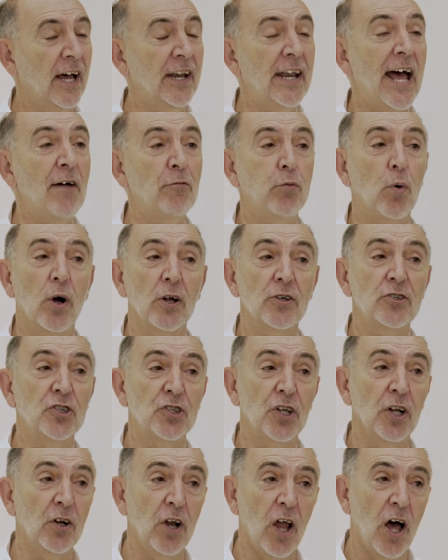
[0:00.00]
And I've
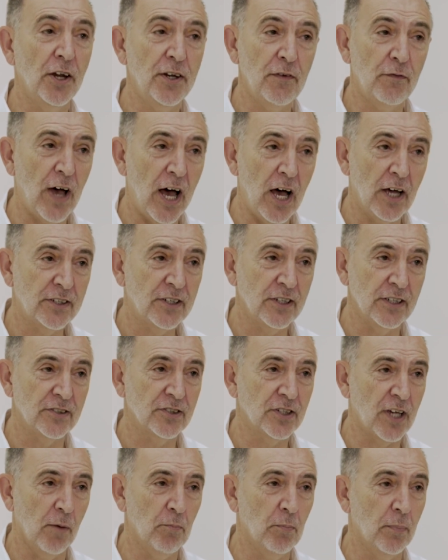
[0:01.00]
watched a lot of
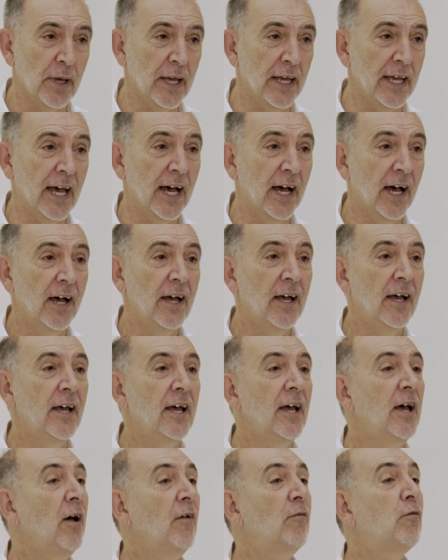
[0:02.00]
artists come here,
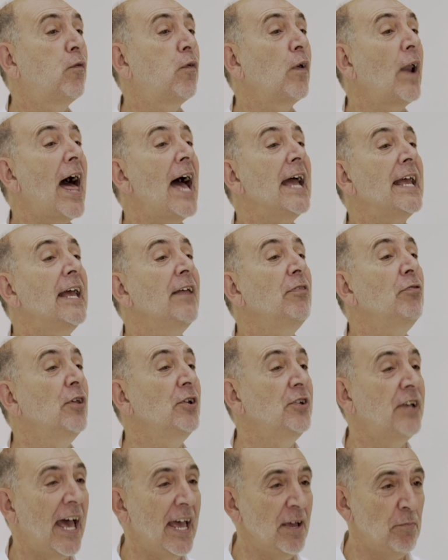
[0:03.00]
fly in
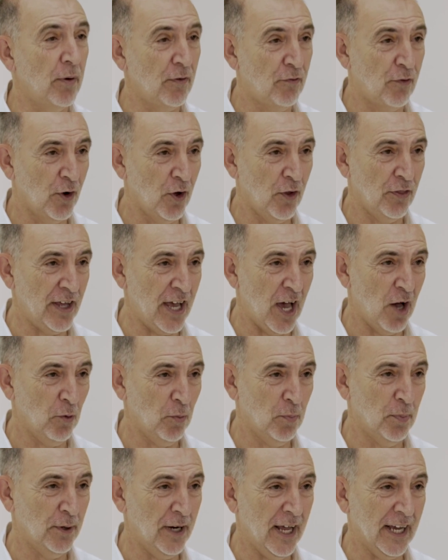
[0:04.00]
the day before the
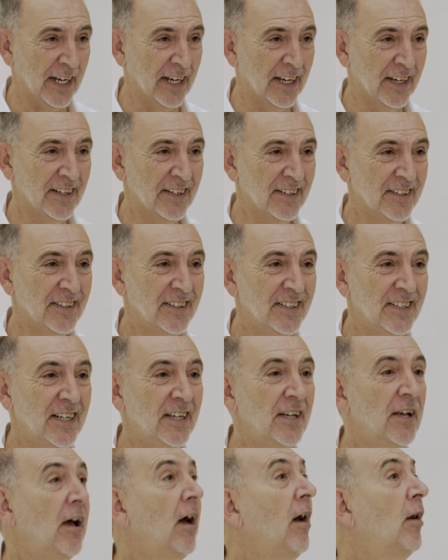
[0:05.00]
opening,
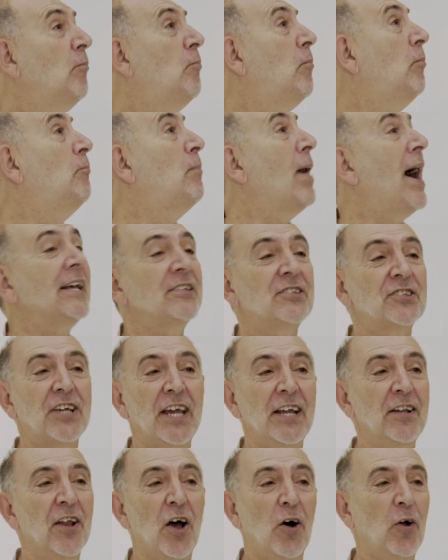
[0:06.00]

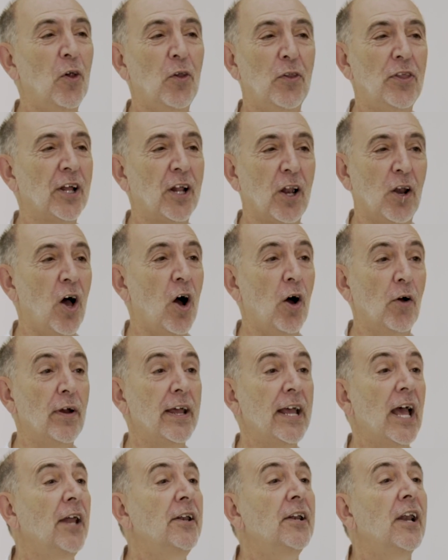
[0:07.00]
bask in all the
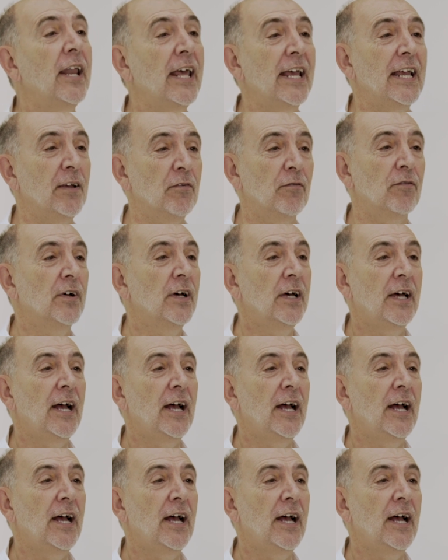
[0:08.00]
glory and leave.